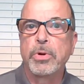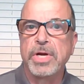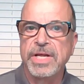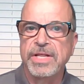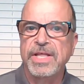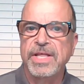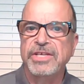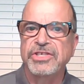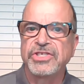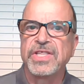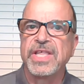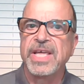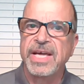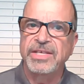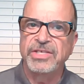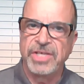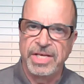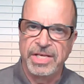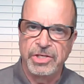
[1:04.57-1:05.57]
putting these
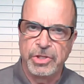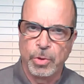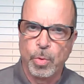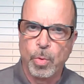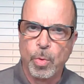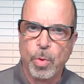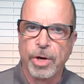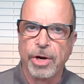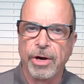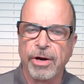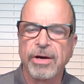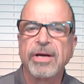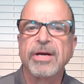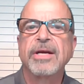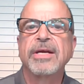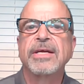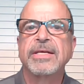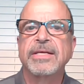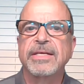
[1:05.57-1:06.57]
things into
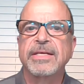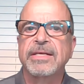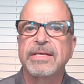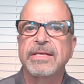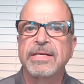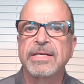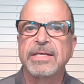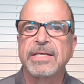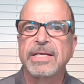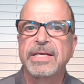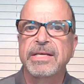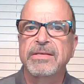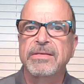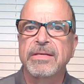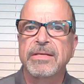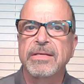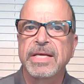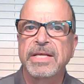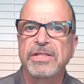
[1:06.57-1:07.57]
order
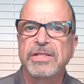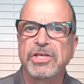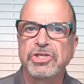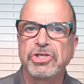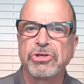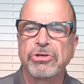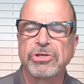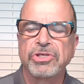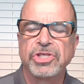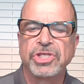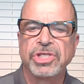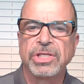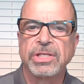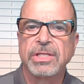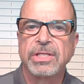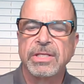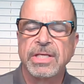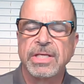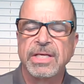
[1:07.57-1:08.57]
in the
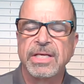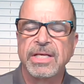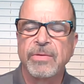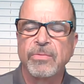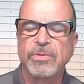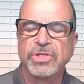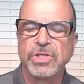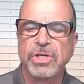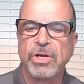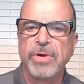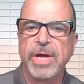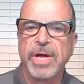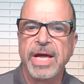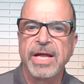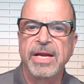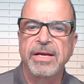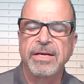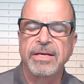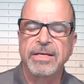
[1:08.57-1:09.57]
church that was
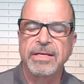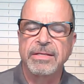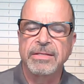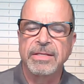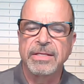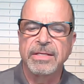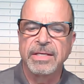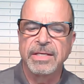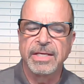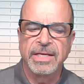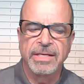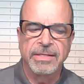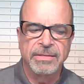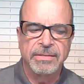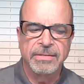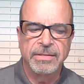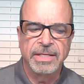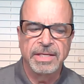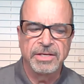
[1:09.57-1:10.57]
located
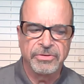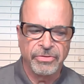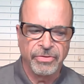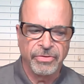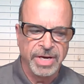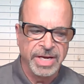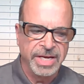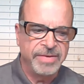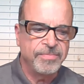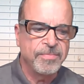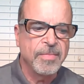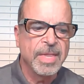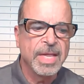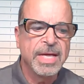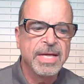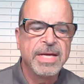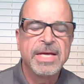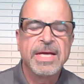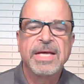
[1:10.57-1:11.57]
in Crete.
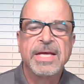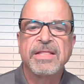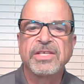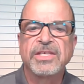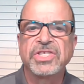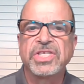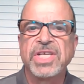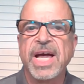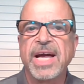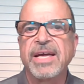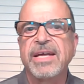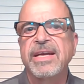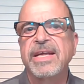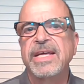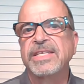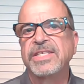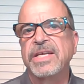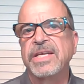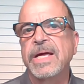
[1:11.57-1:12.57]
The
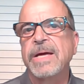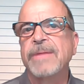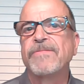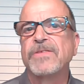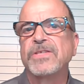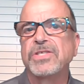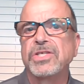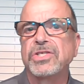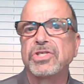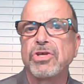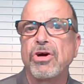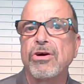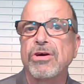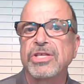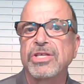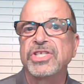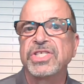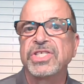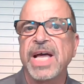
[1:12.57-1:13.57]
second is an emphasis
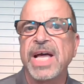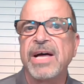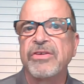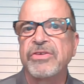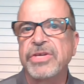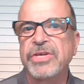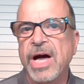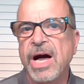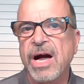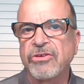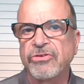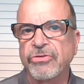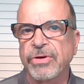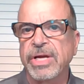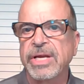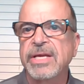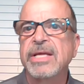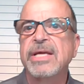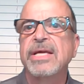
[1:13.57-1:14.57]
on sound
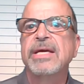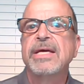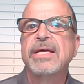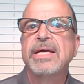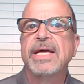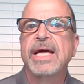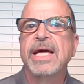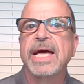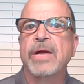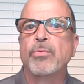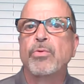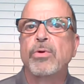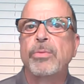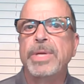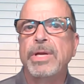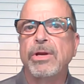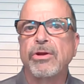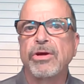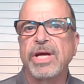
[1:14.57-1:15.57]
doctrine, and
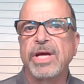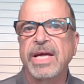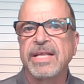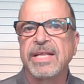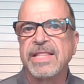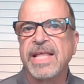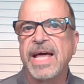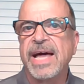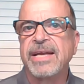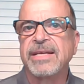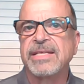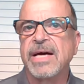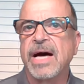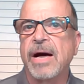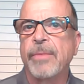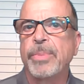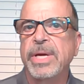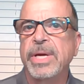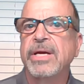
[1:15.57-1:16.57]
we'll be looking at that
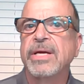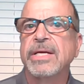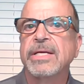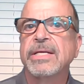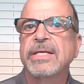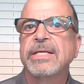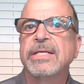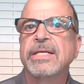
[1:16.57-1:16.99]
topic